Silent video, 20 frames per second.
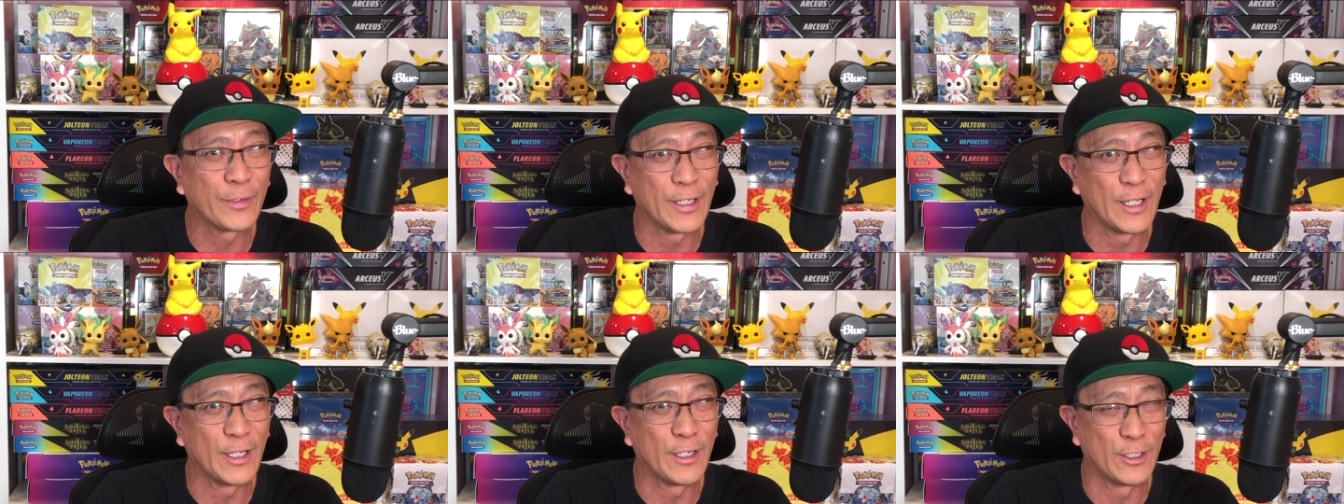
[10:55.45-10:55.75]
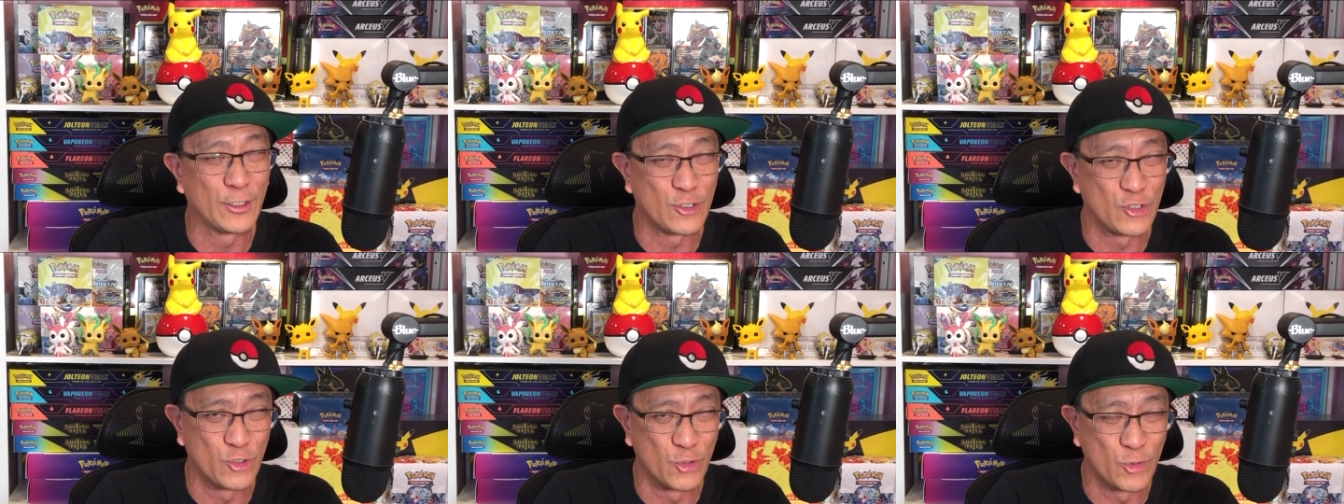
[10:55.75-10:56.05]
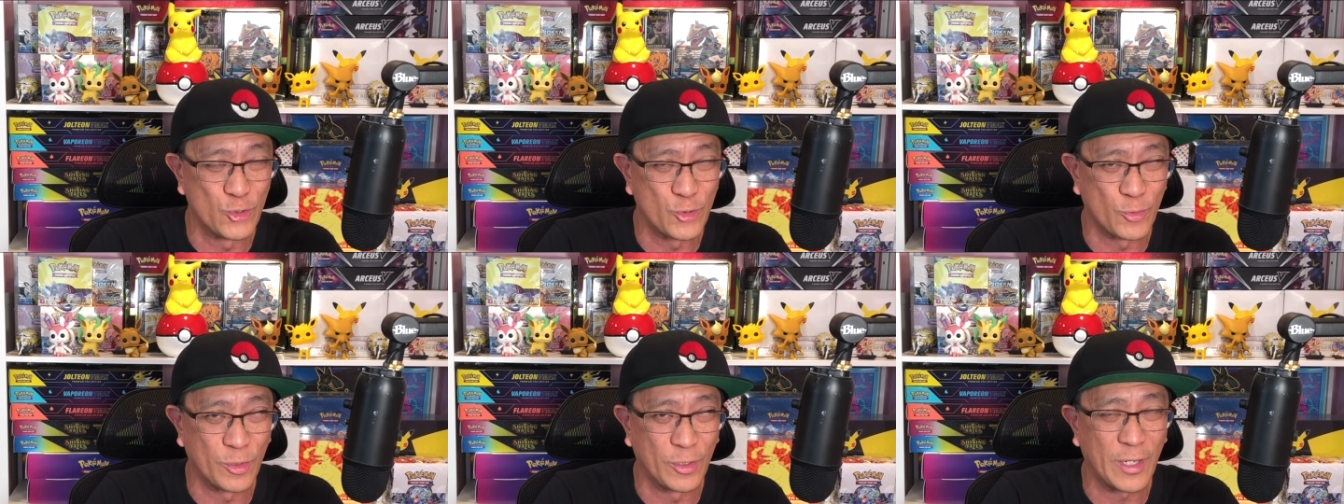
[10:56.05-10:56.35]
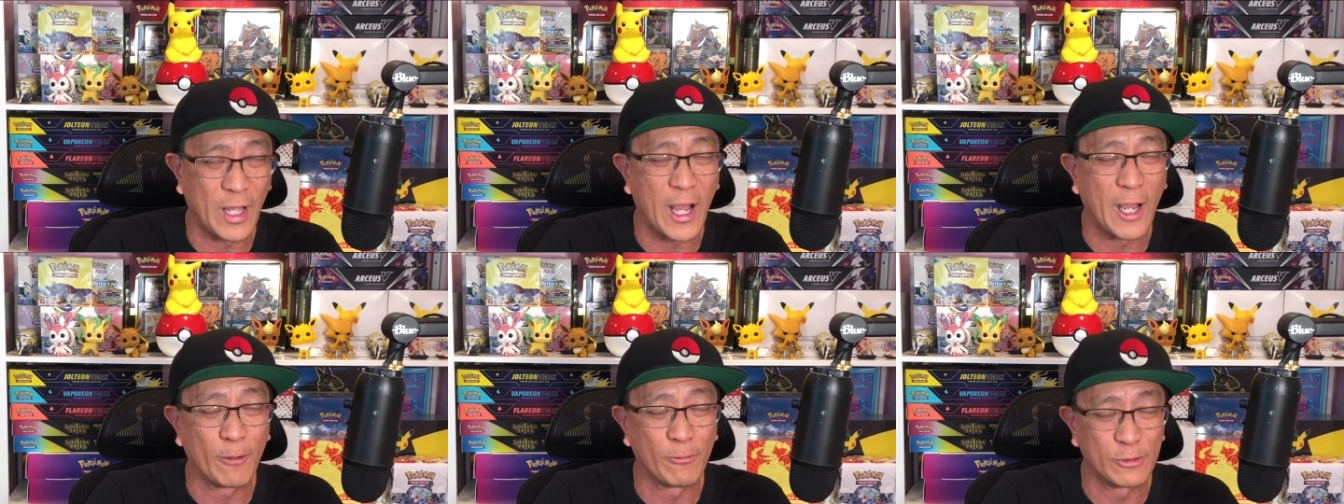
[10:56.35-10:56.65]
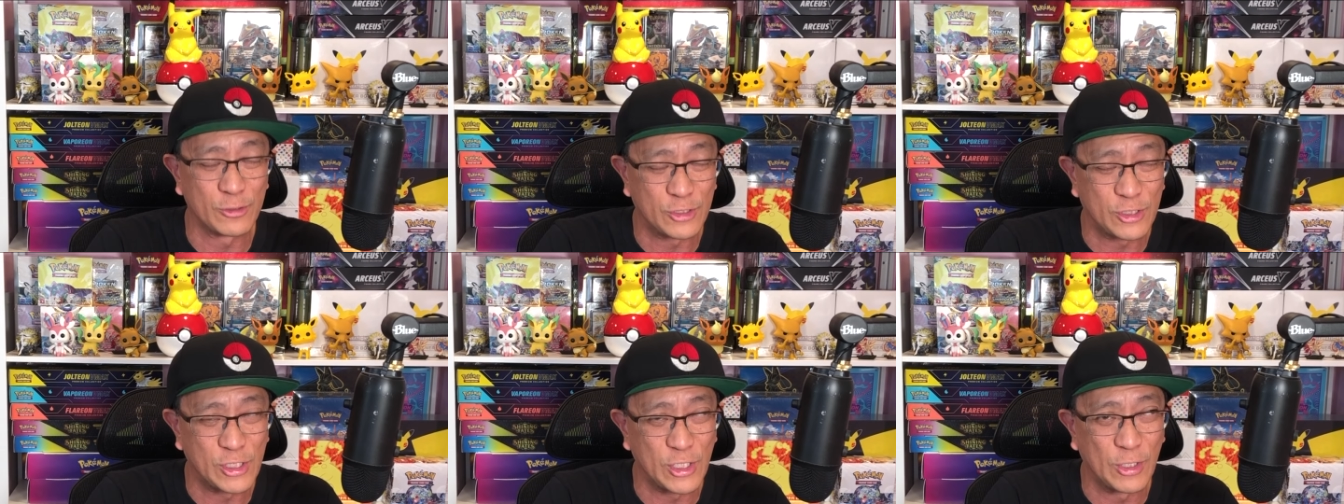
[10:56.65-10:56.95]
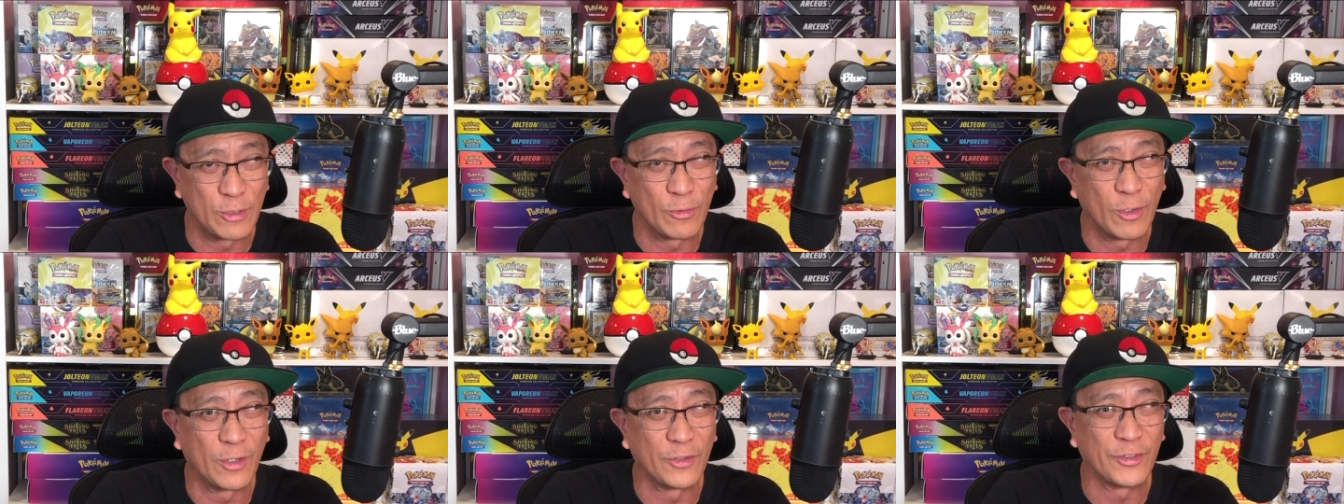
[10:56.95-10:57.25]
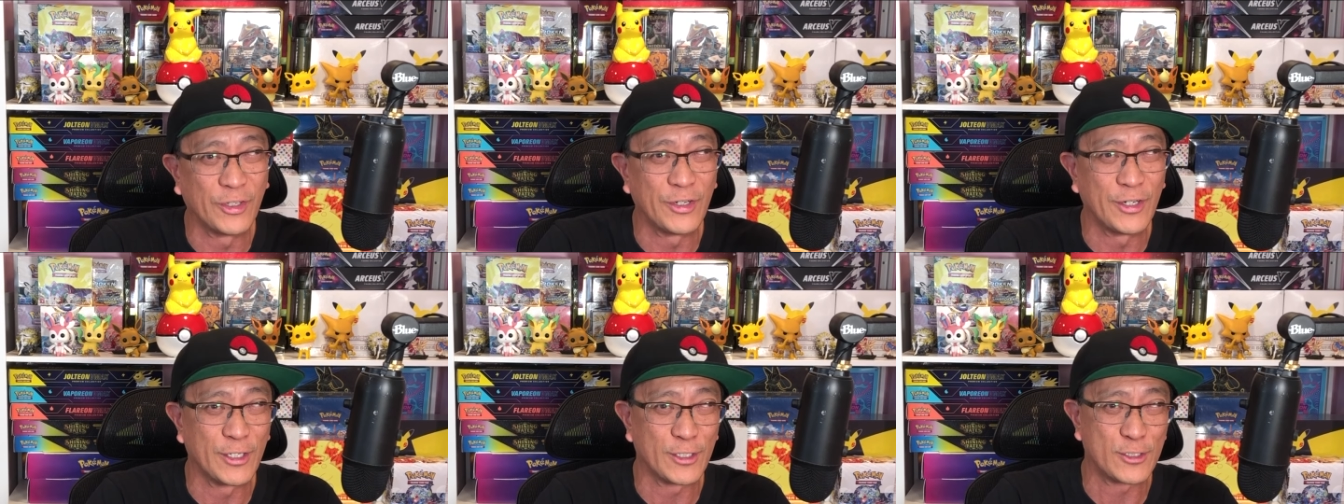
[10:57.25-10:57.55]
and as usual, I will see you on
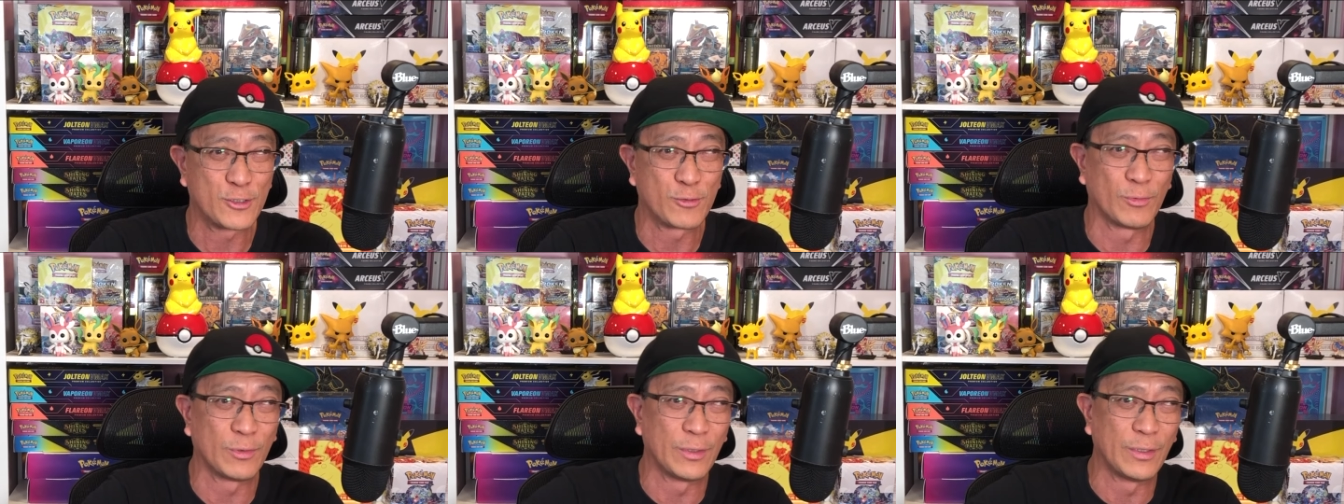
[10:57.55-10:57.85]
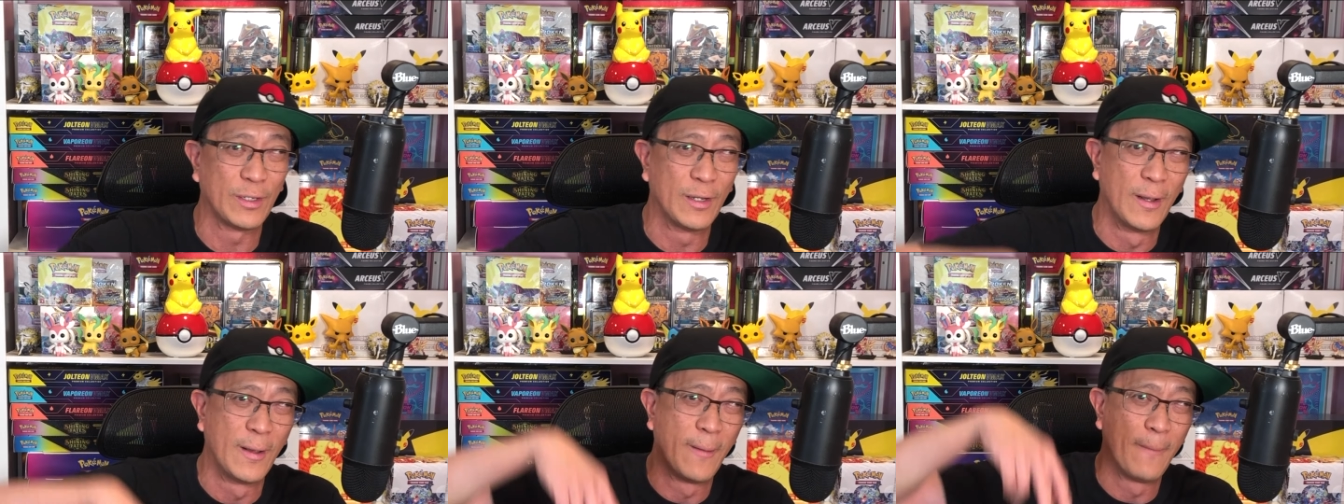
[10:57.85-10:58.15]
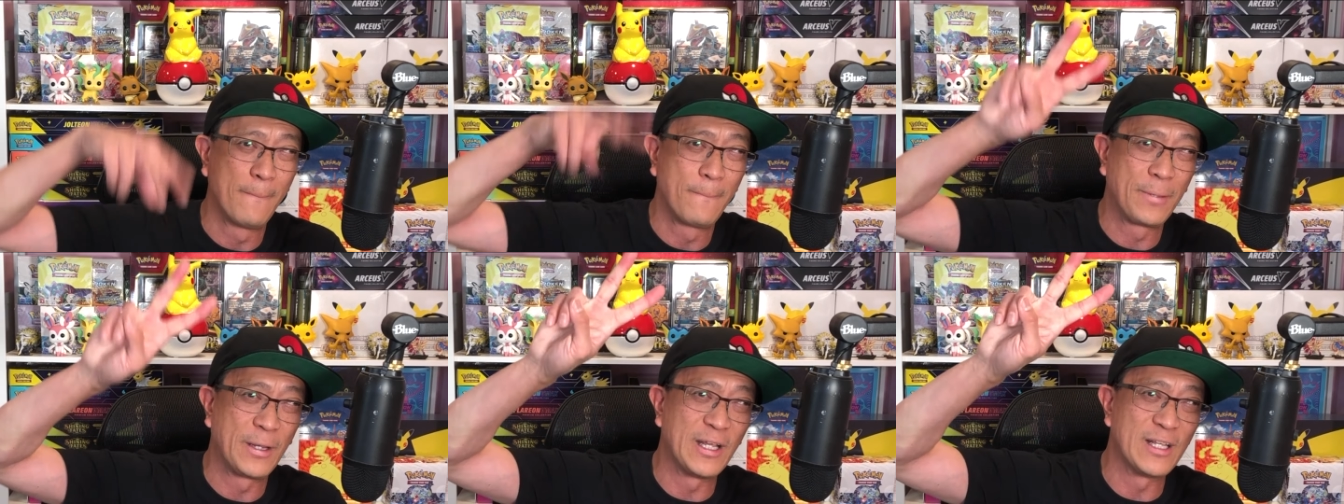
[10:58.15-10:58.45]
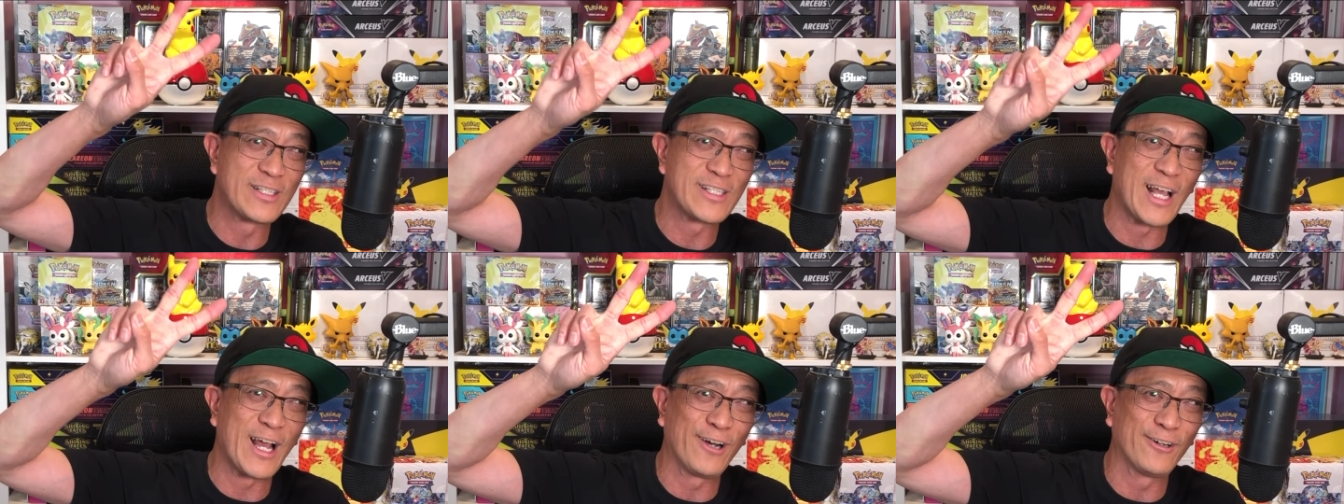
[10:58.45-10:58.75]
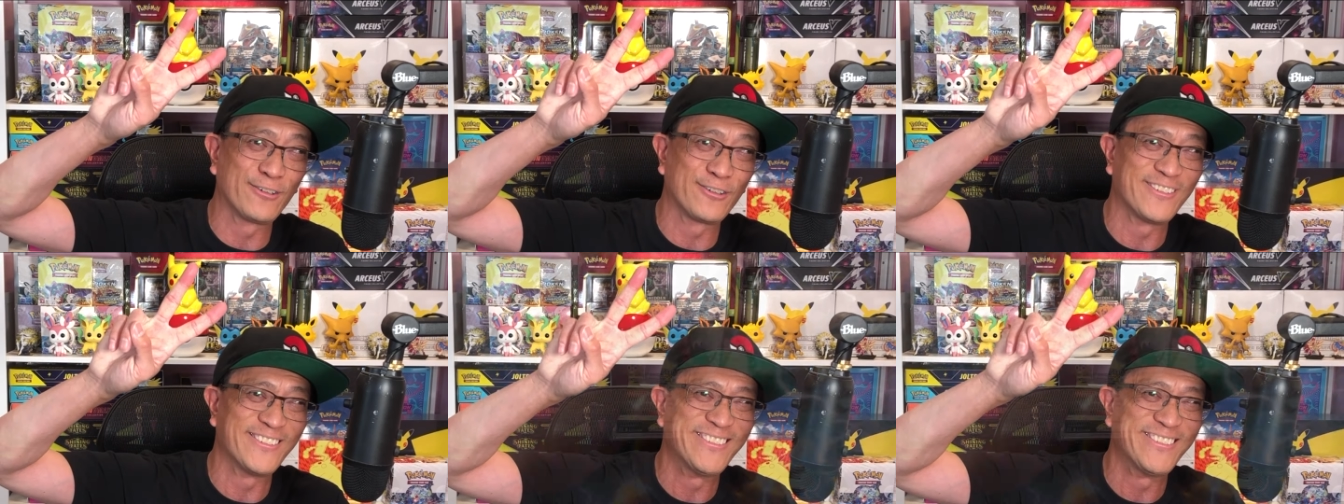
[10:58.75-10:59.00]
the next one. Peace out.